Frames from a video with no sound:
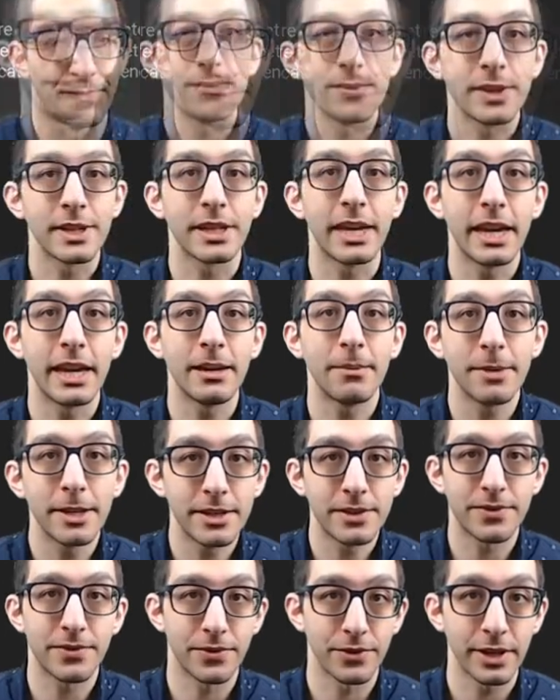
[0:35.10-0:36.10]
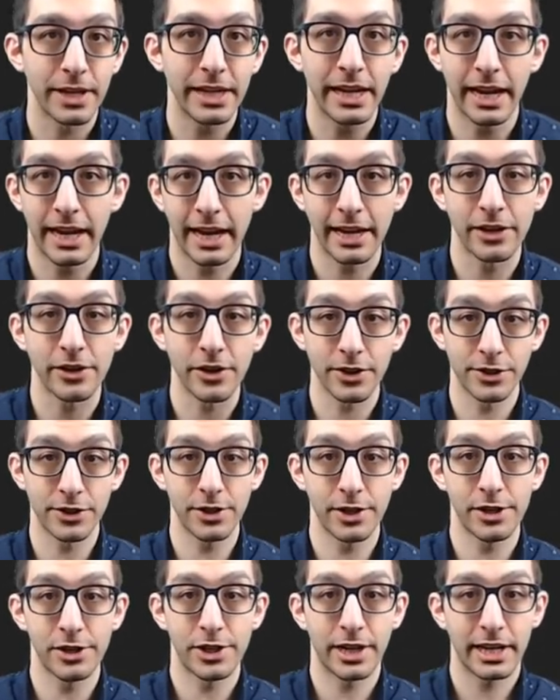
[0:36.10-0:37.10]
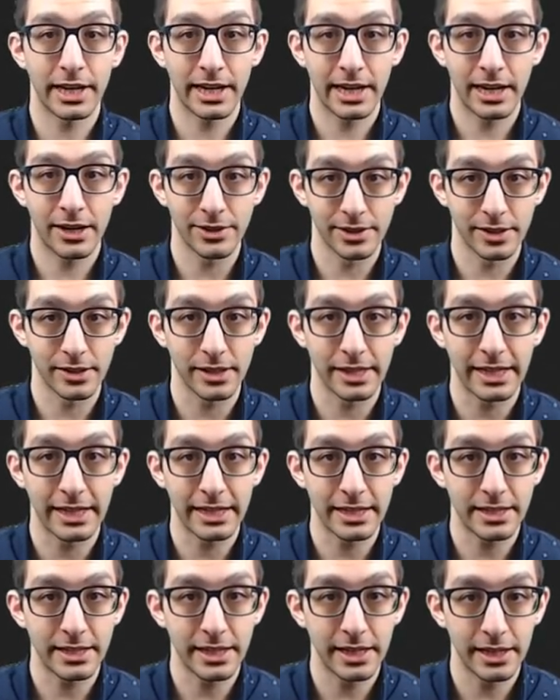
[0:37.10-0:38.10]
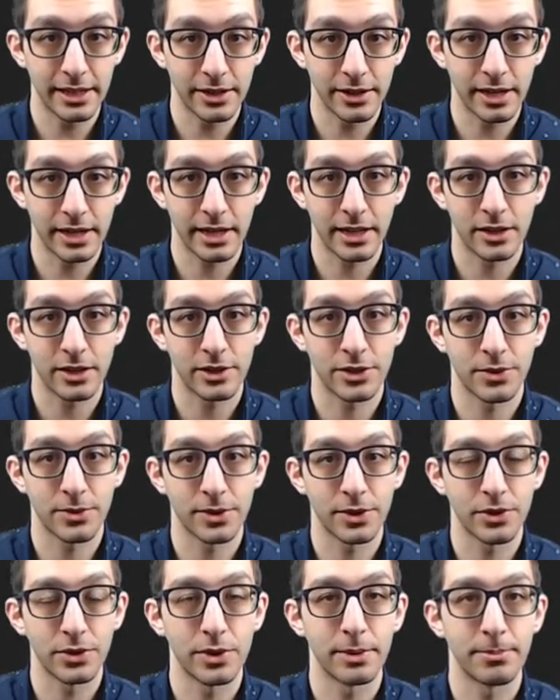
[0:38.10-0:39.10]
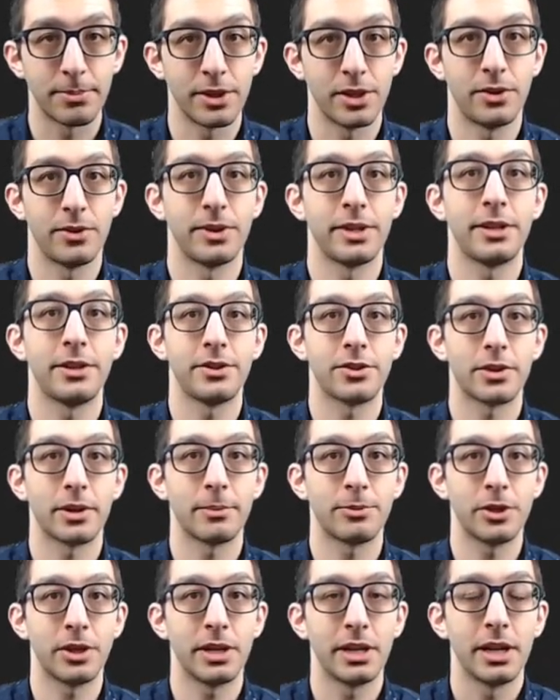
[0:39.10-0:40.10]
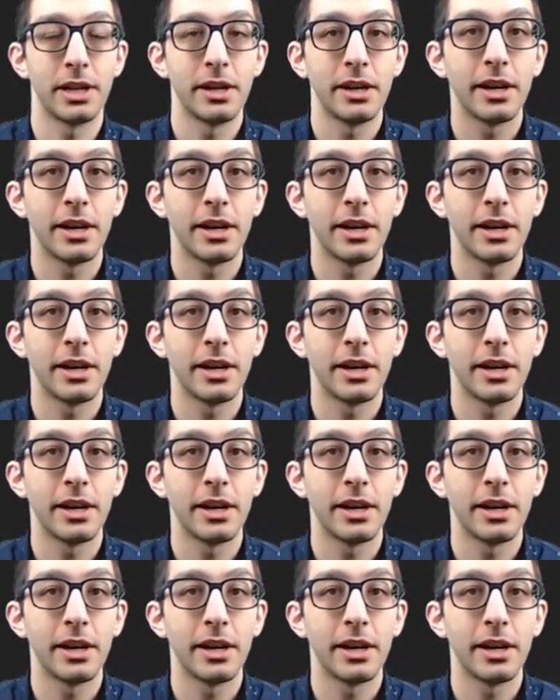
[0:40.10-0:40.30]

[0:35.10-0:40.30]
The game is free, and I urge you to check it out. The link is here, and I'll also include it below in the description.